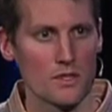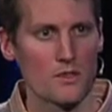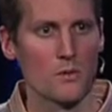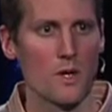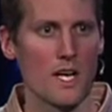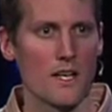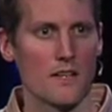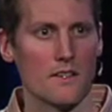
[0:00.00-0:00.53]

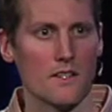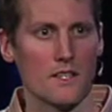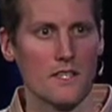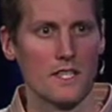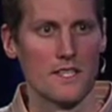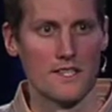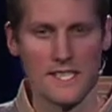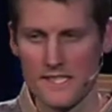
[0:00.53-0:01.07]
dwell.
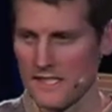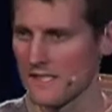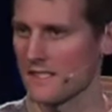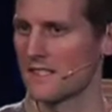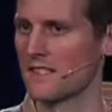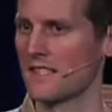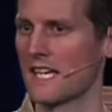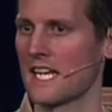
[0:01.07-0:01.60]
This is
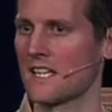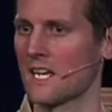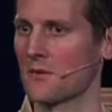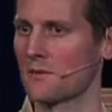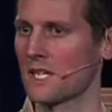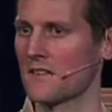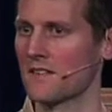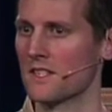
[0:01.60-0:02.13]
the land
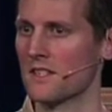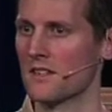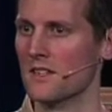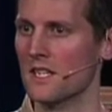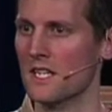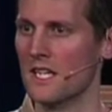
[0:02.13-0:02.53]
I'm giving you.